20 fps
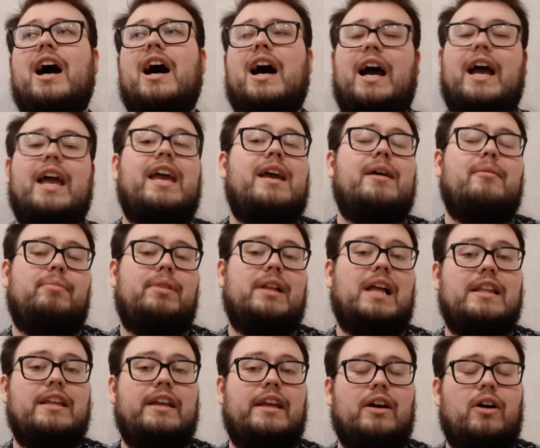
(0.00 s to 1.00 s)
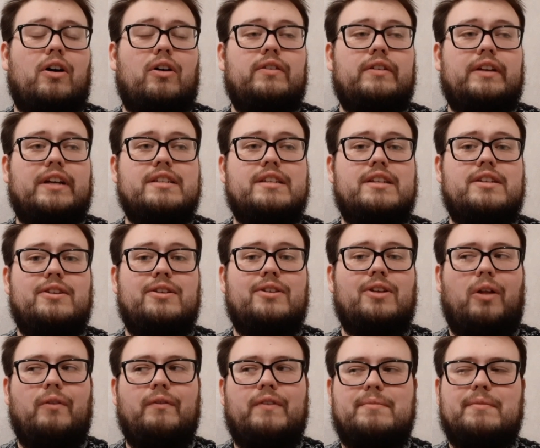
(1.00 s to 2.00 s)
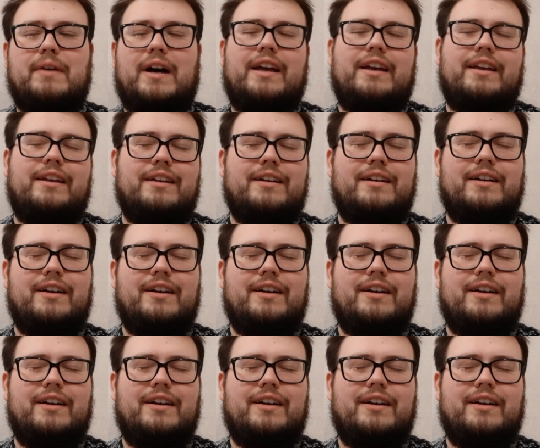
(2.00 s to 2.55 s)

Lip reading: I am planning on continuing on with my